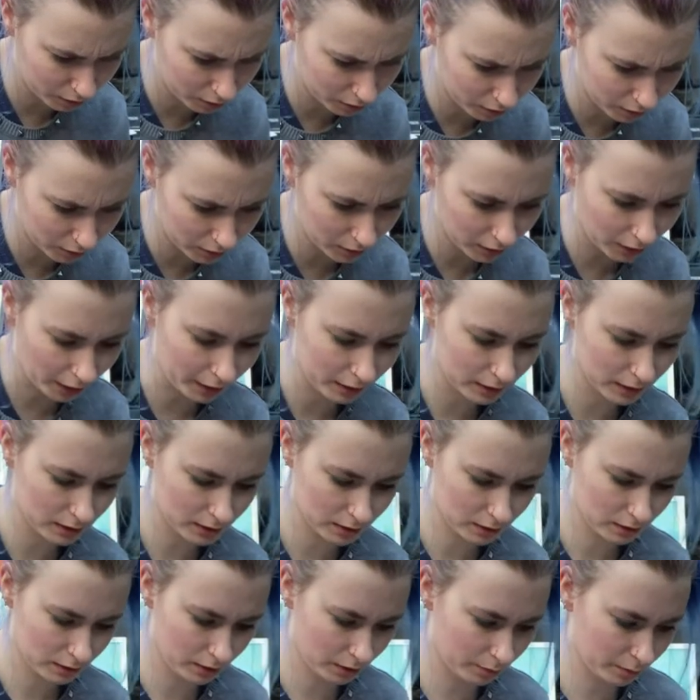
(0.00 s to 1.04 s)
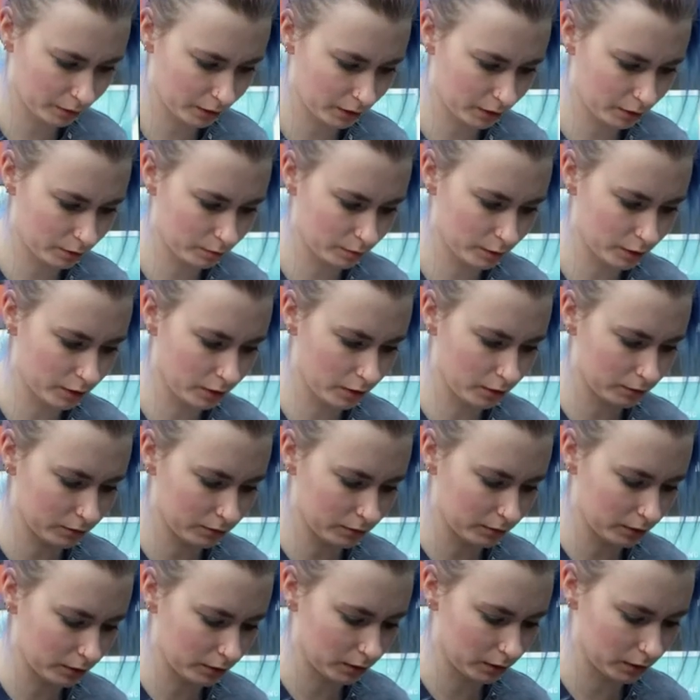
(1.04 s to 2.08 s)
does. Yes, that bit comes
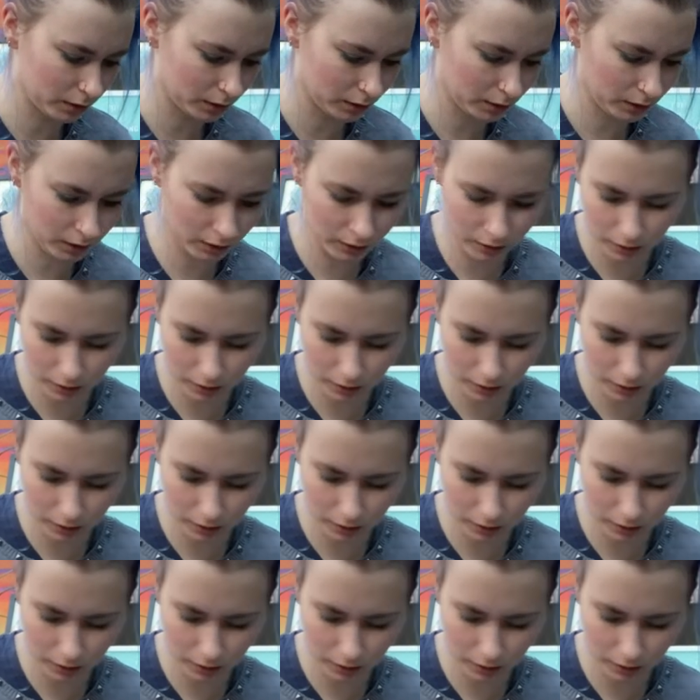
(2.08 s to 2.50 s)
off. And there's another